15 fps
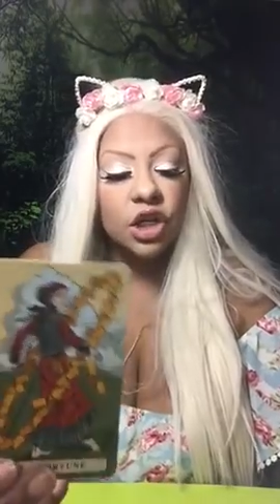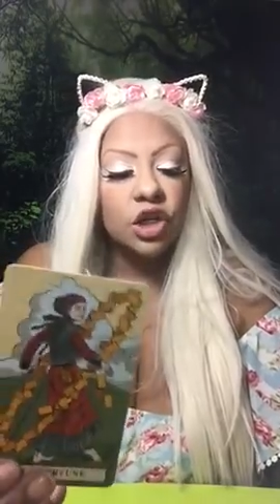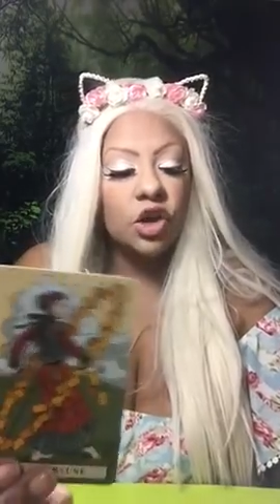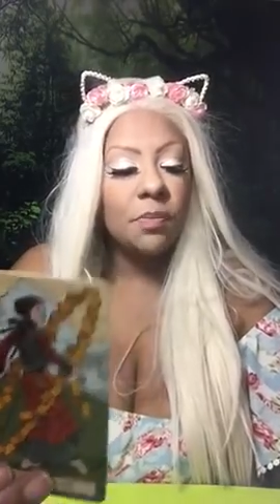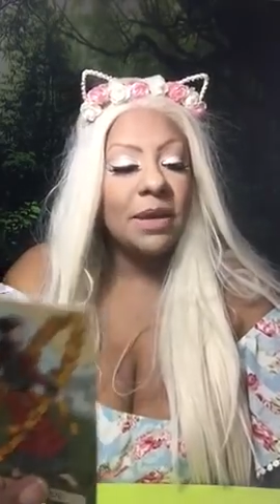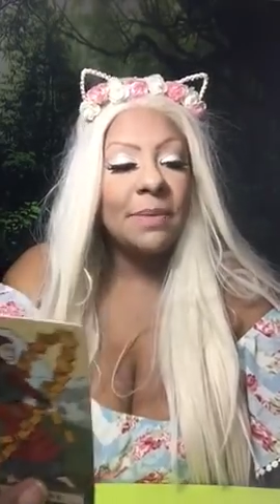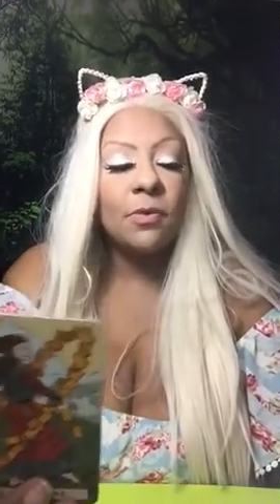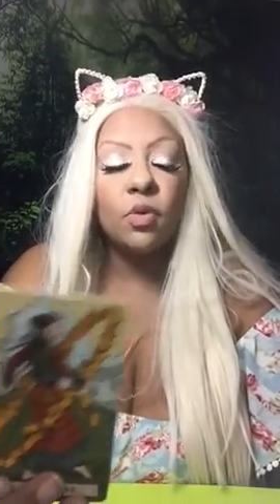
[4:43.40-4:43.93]
You
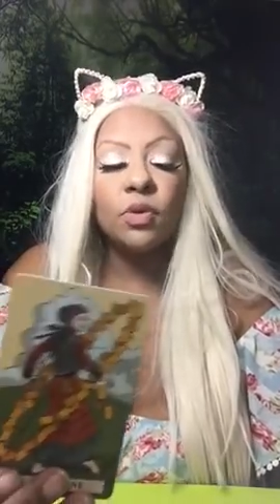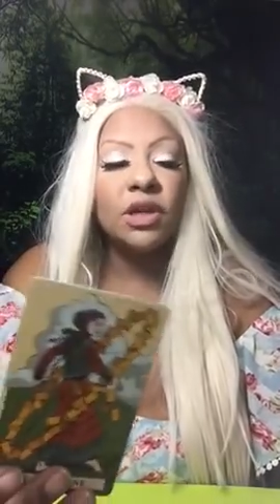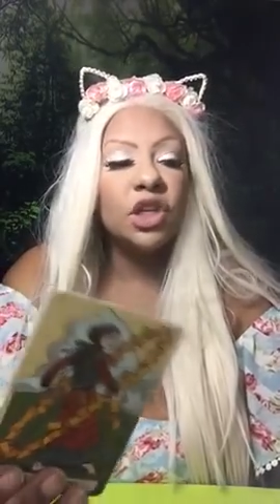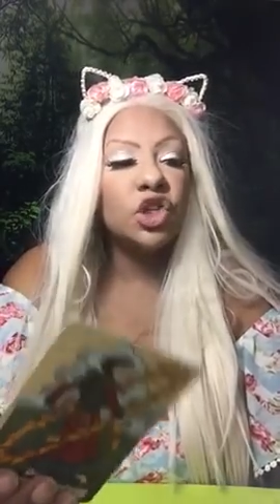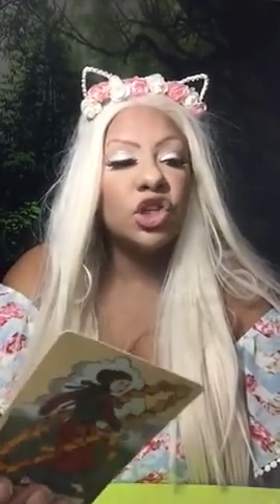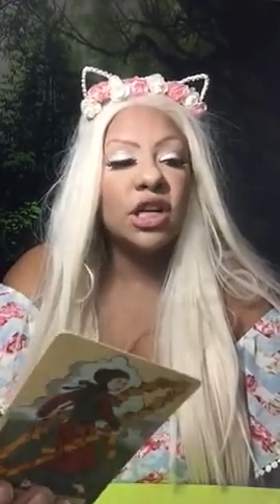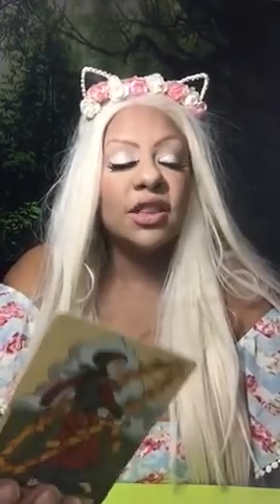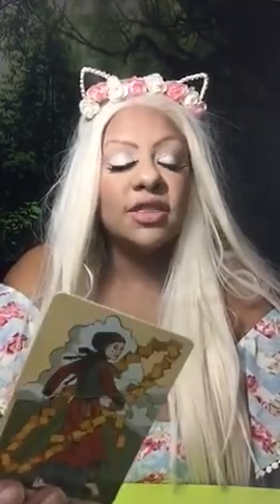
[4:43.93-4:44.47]
know, people
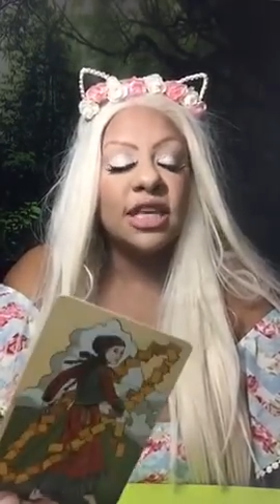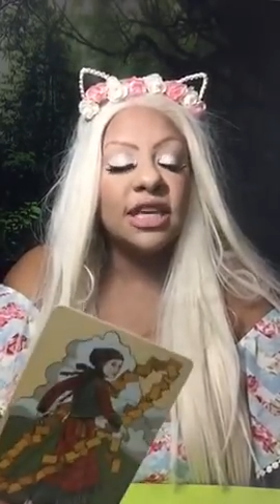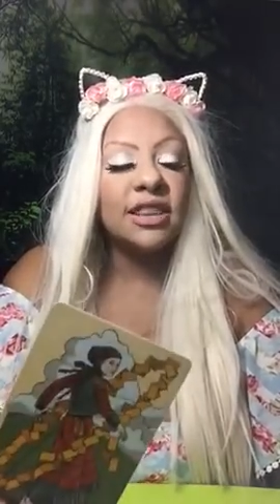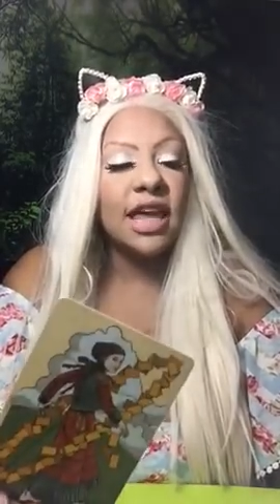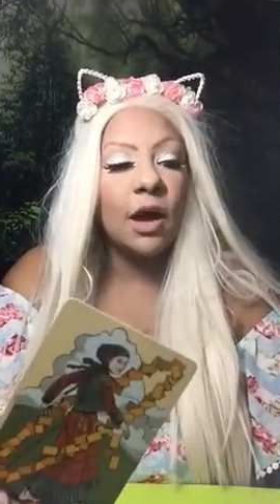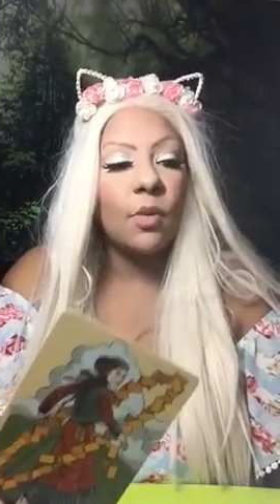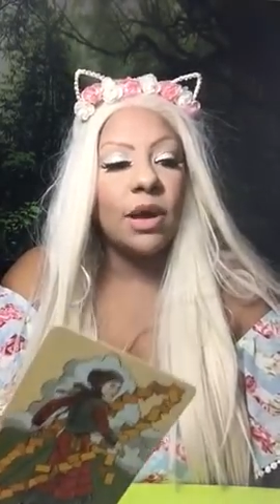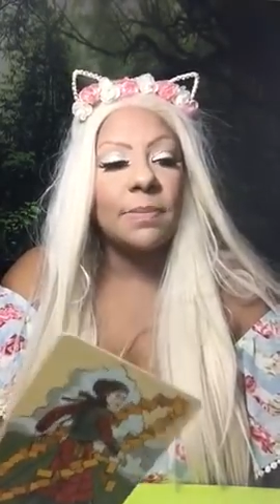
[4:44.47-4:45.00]
really shouldn't
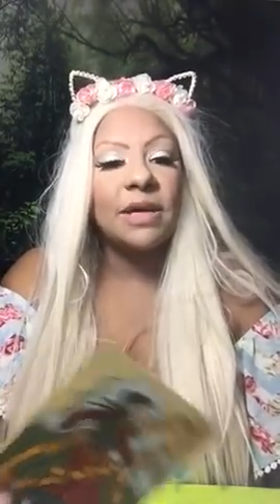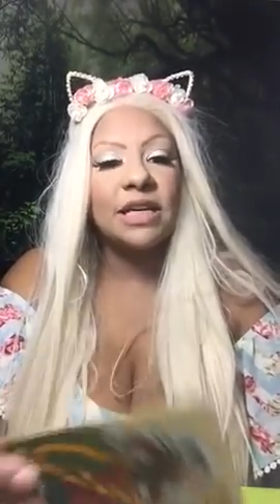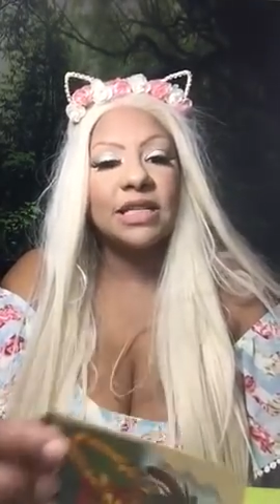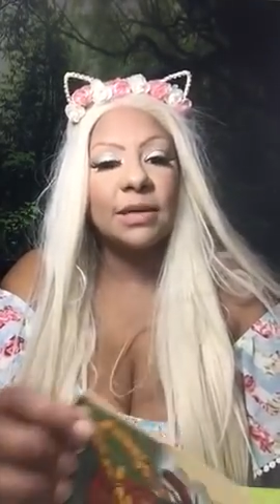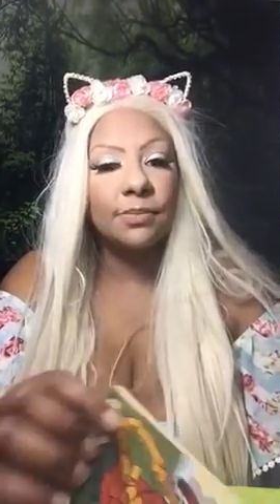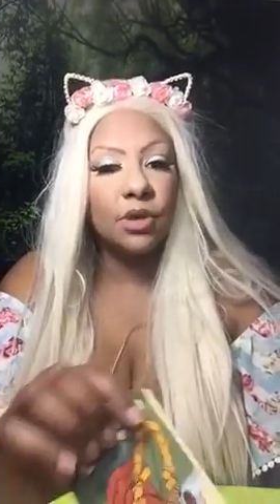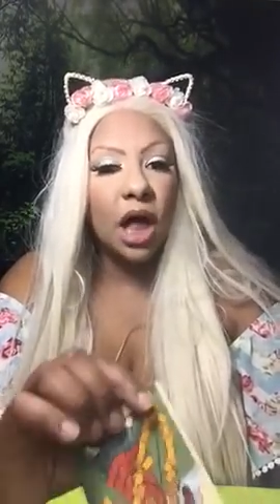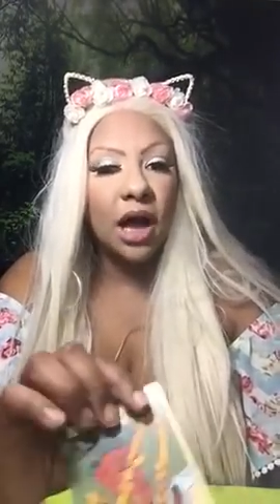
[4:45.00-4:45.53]
think that way
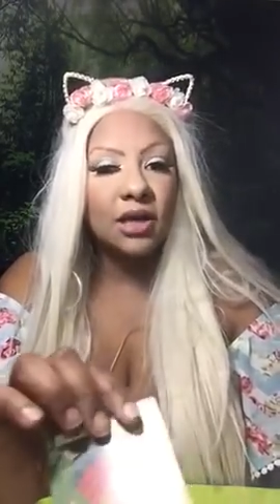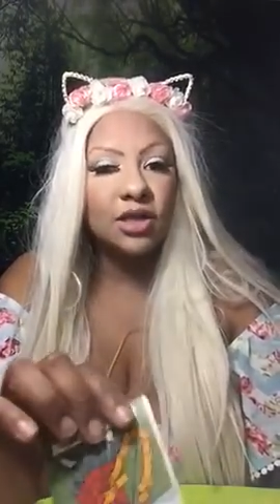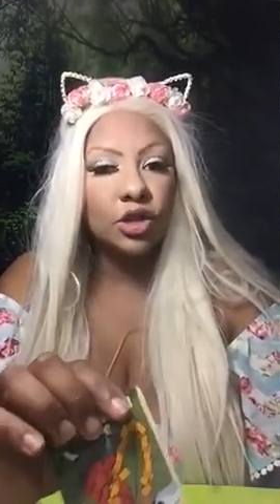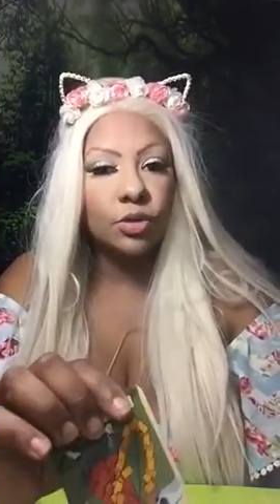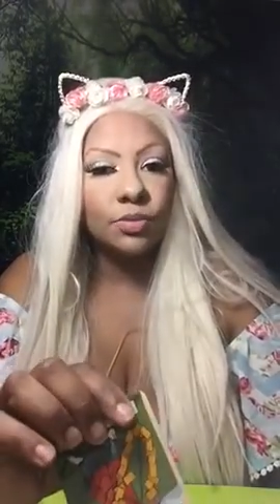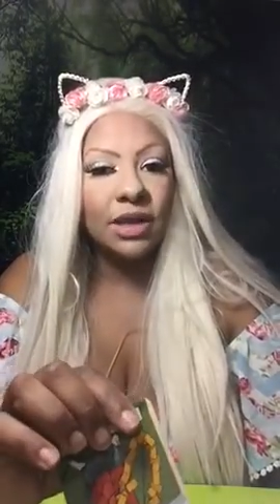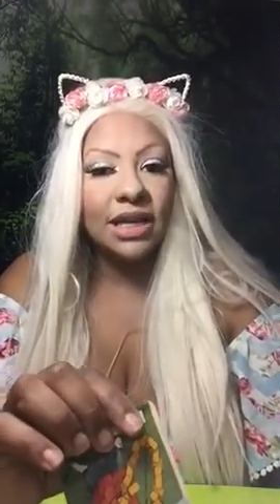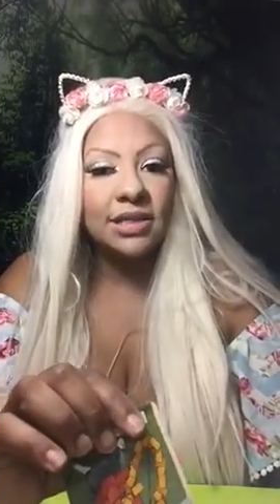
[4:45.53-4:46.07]
because it blocks
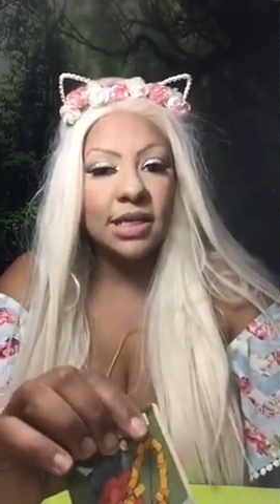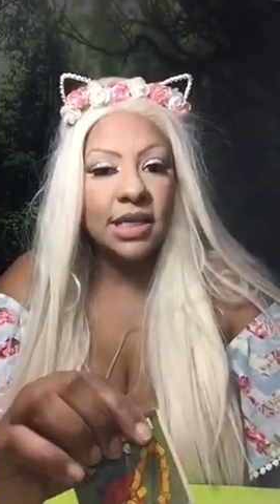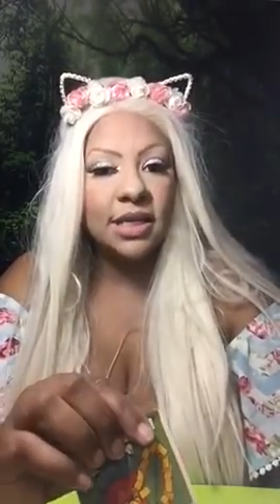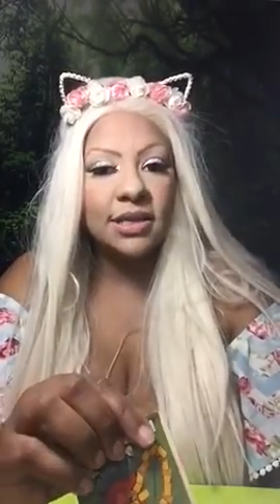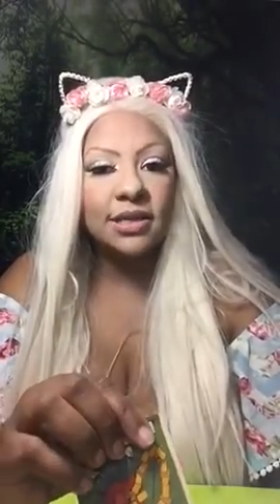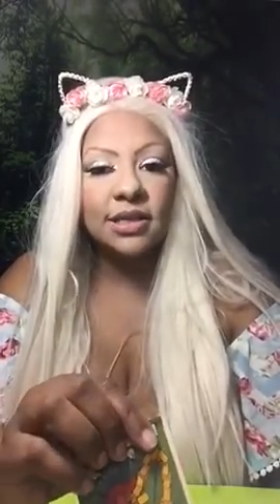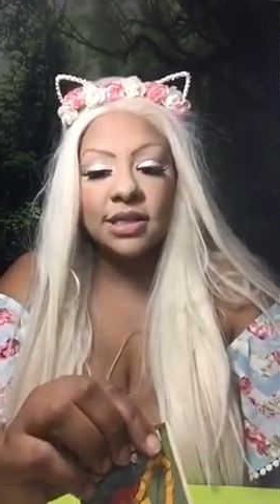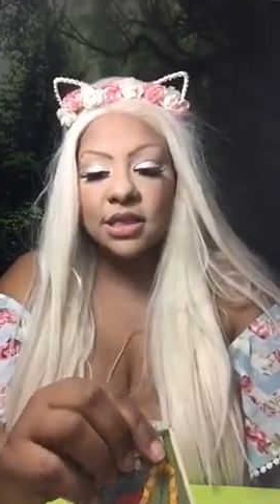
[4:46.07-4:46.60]
their
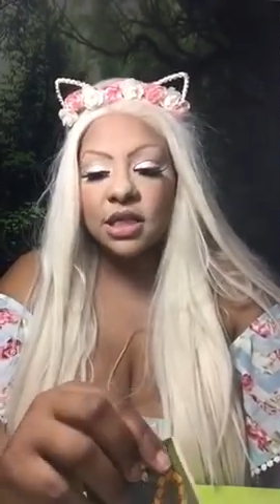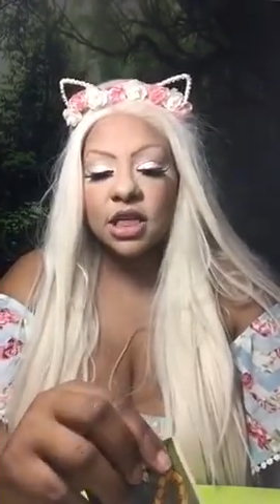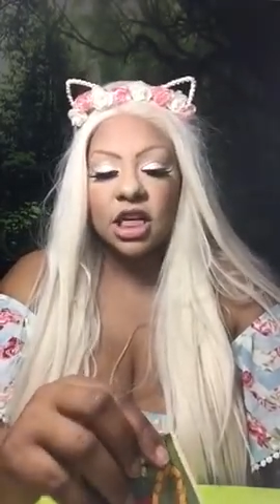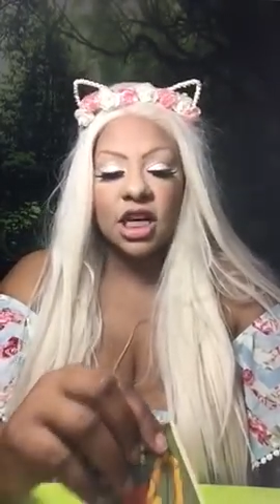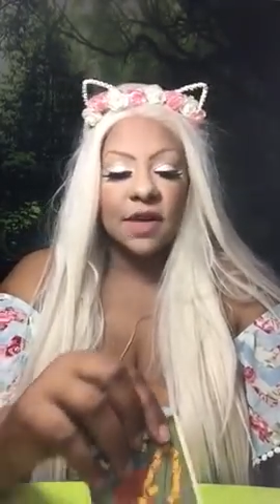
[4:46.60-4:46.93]
blessings.